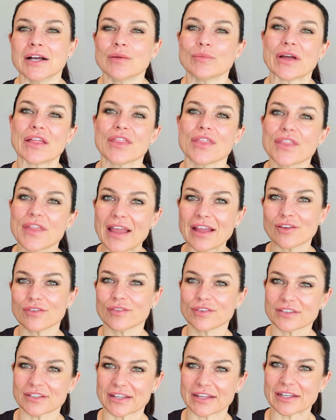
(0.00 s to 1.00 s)
But
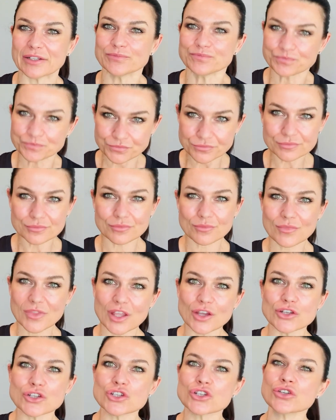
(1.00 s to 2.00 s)
thankfully,
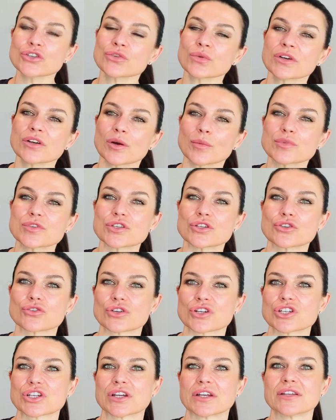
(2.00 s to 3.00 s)
Due to an
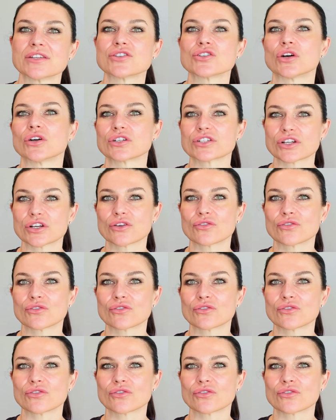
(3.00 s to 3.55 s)
obstetrician, Dr.